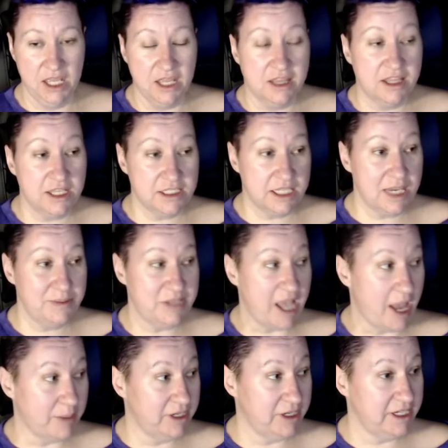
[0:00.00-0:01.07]
this keeps
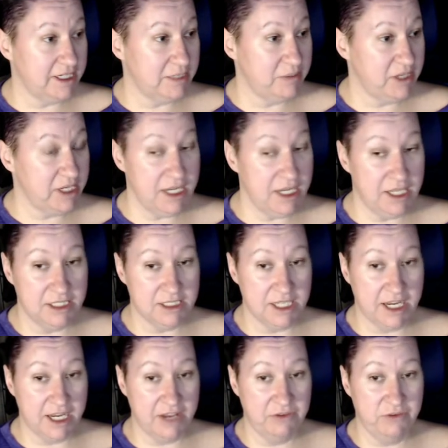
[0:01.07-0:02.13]
happening to me, and it's
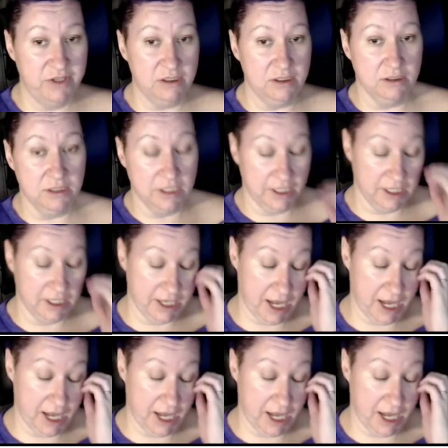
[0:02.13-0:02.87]
like I feel